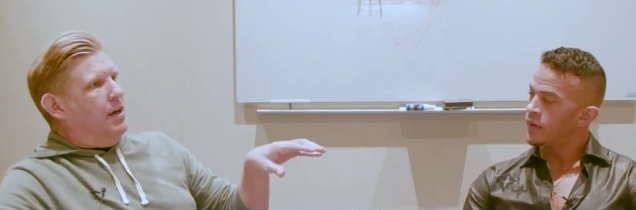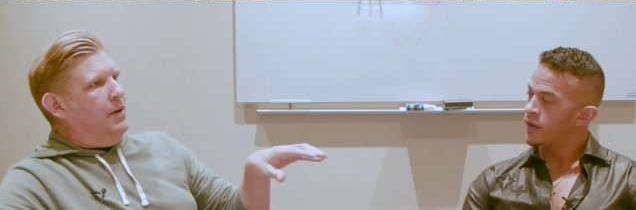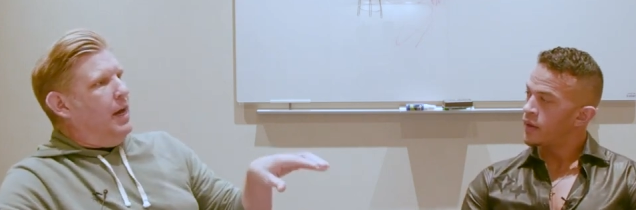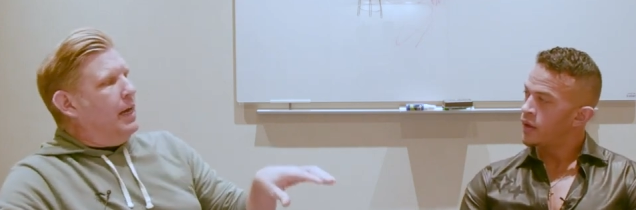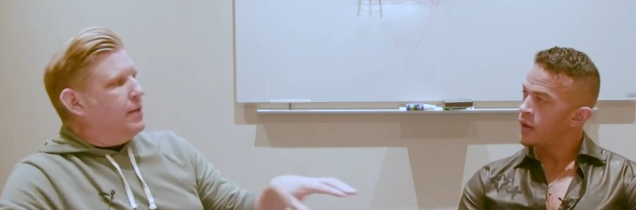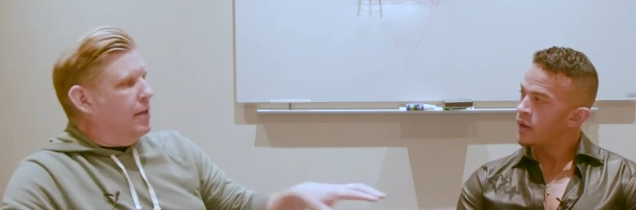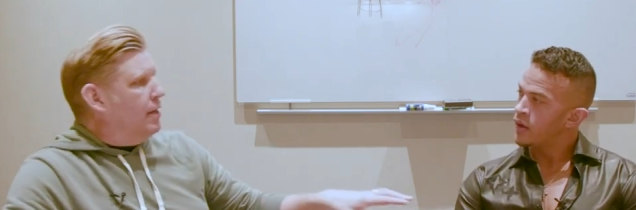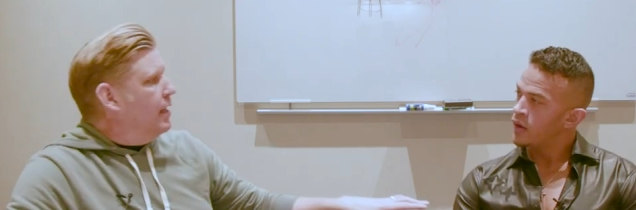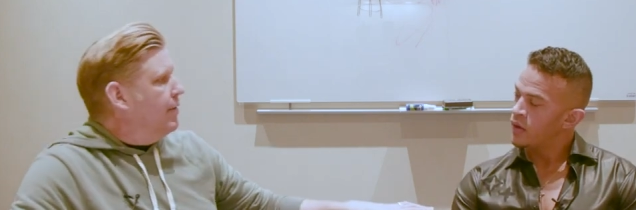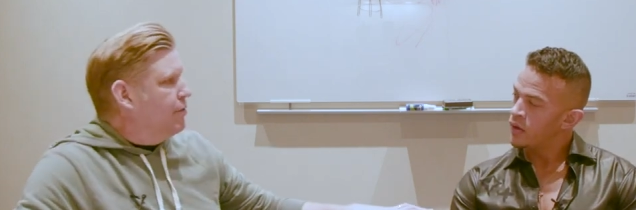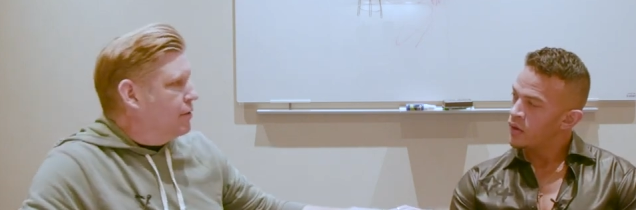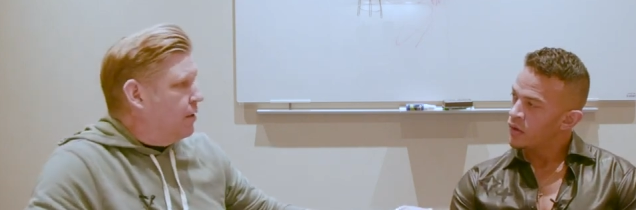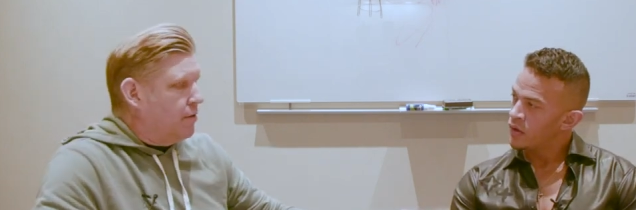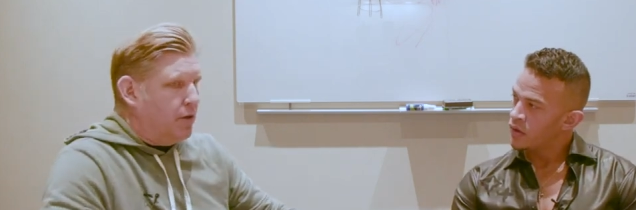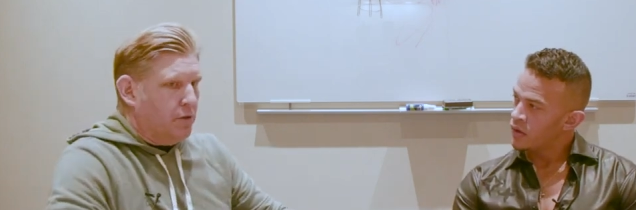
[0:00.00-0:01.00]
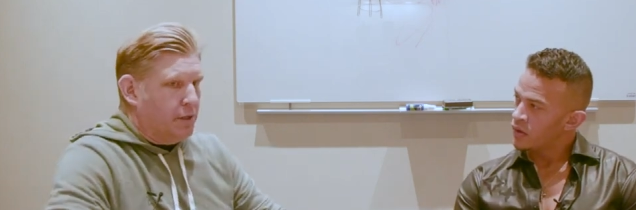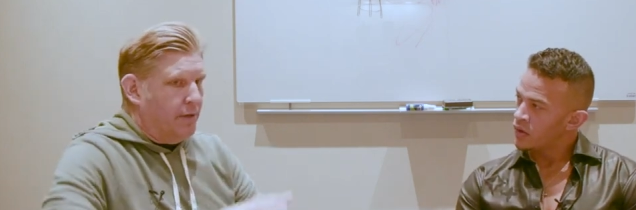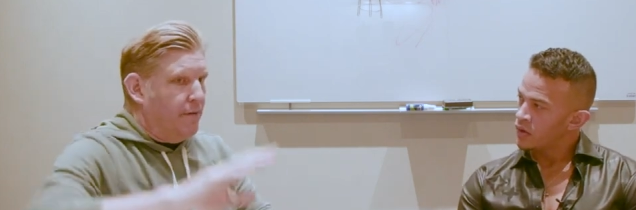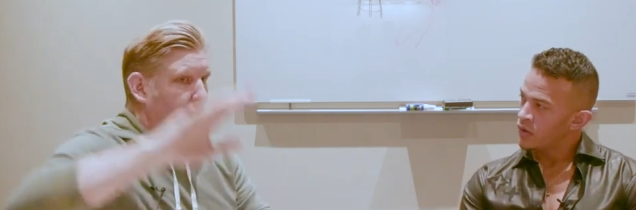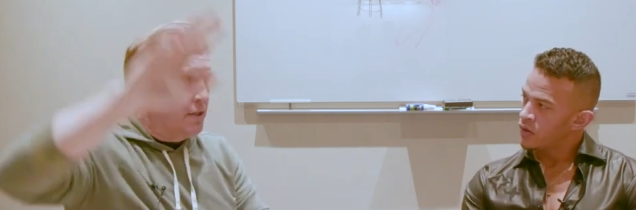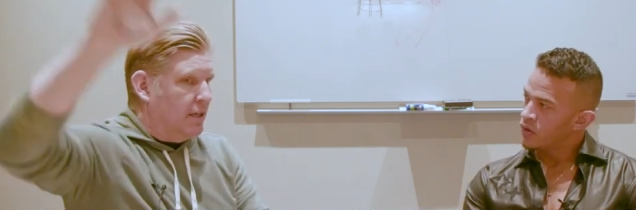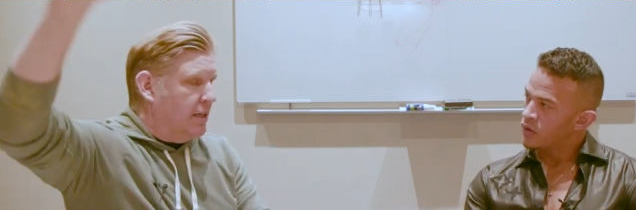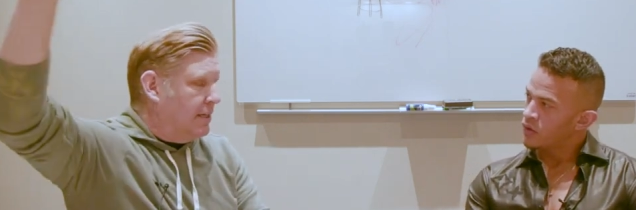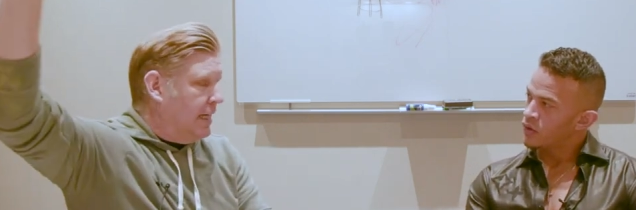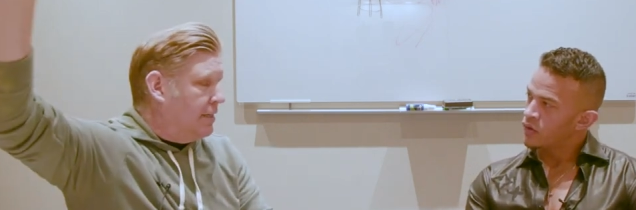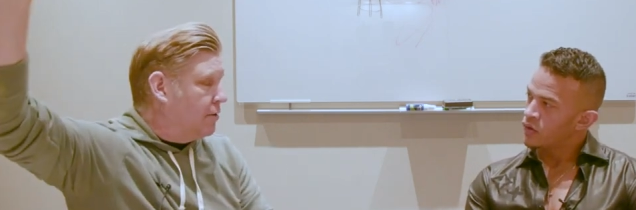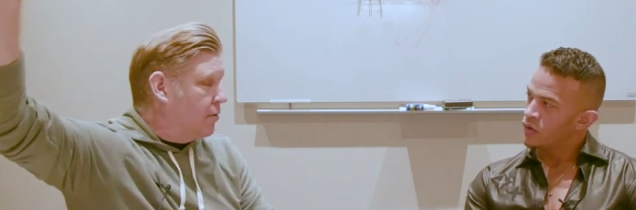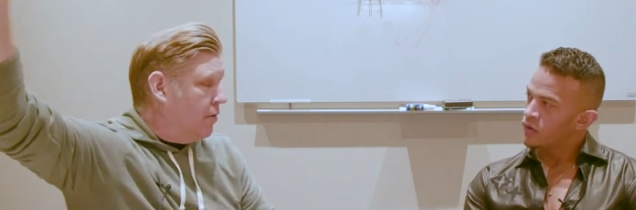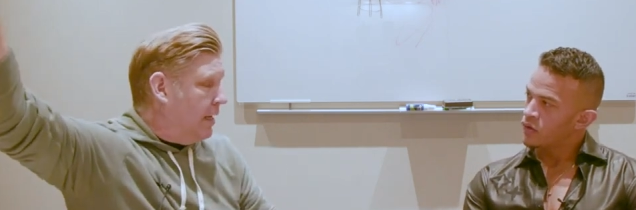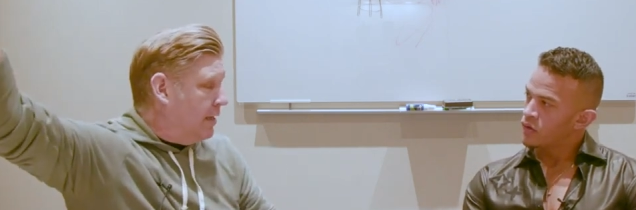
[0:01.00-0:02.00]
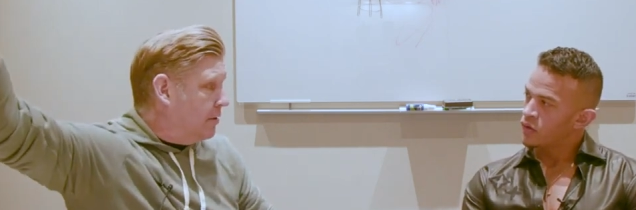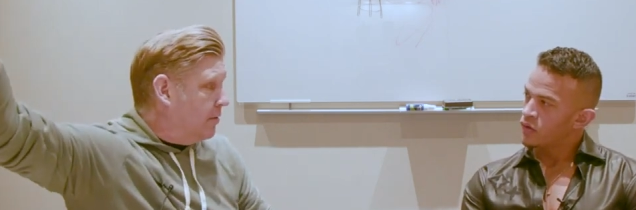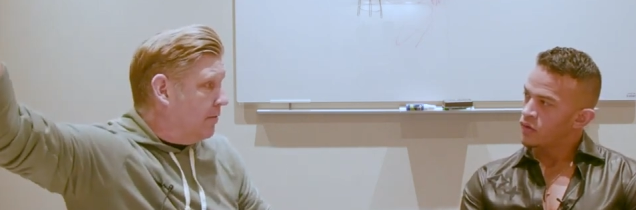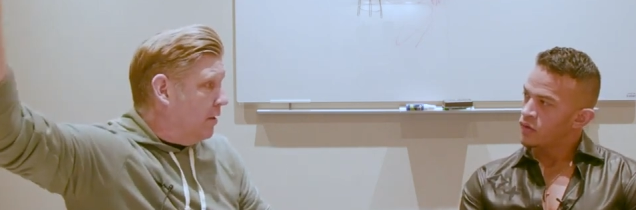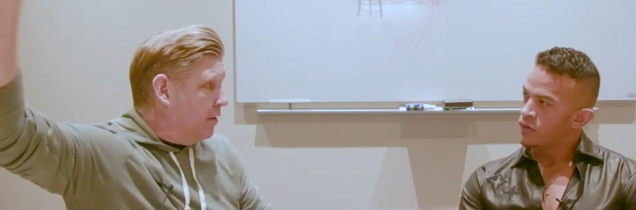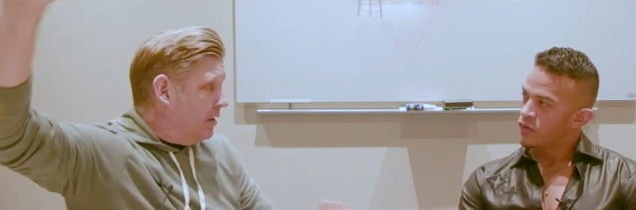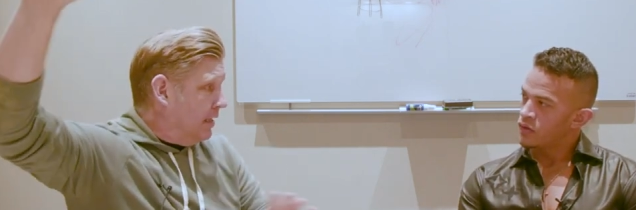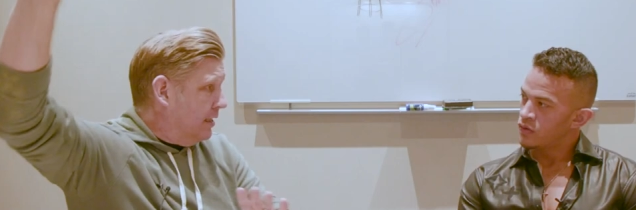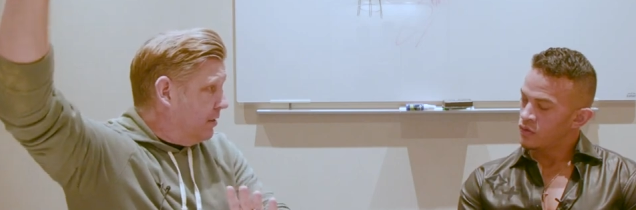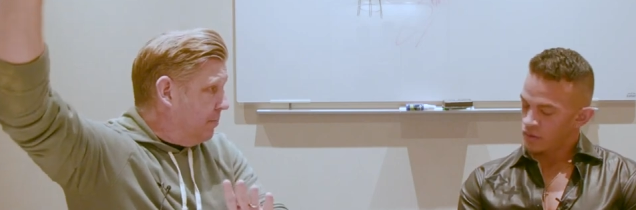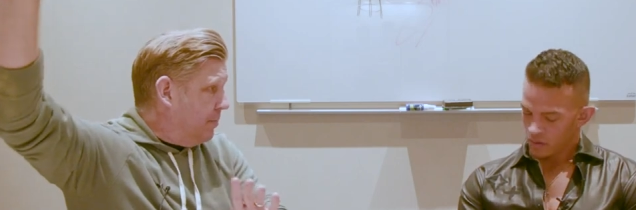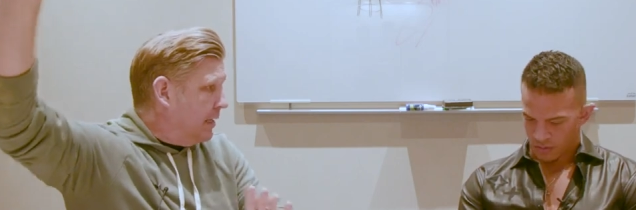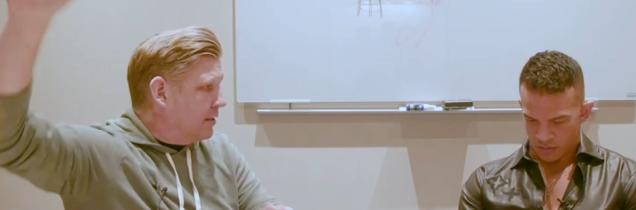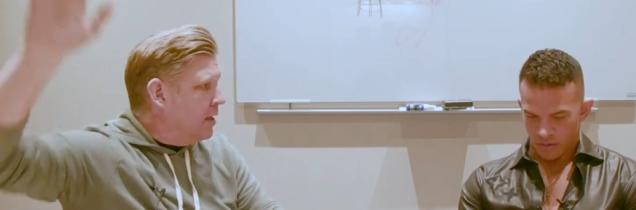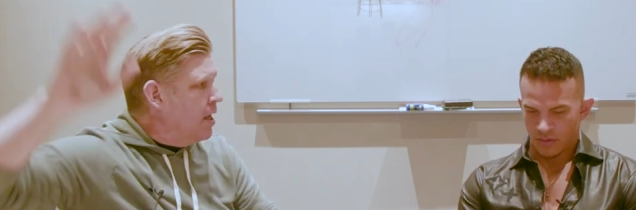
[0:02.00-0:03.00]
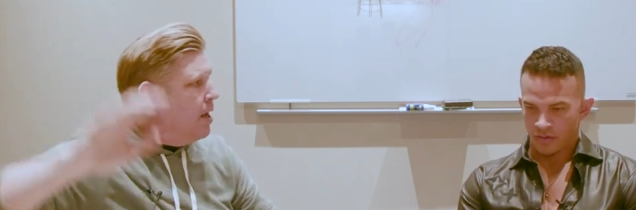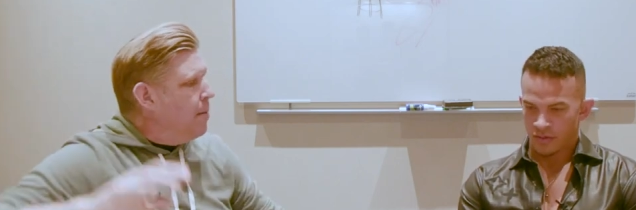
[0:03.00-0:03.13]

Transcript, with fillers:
Speaker 1: Not to the level of Stone Cold Steve Austin because that's the greatest of all. That's the biggest.